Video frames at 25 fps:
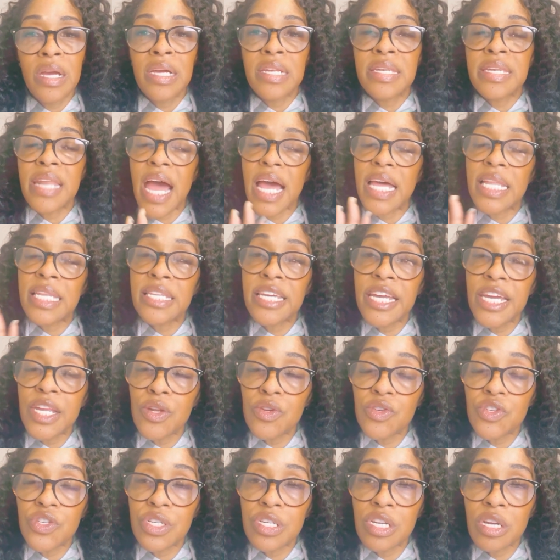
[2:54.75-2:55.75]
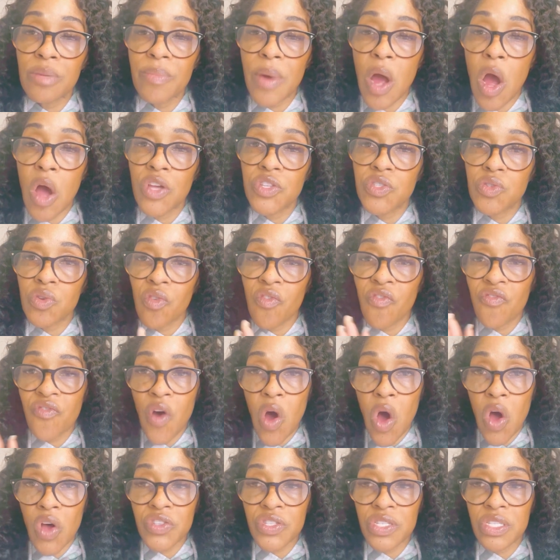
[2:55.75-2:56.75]
Now, leadership also
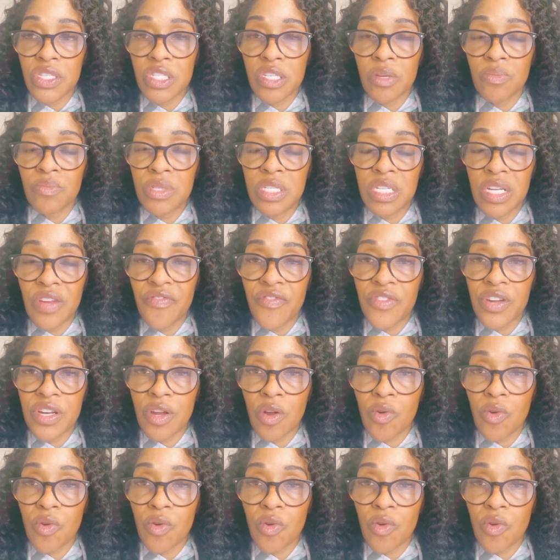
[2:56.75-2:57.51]
falls in some different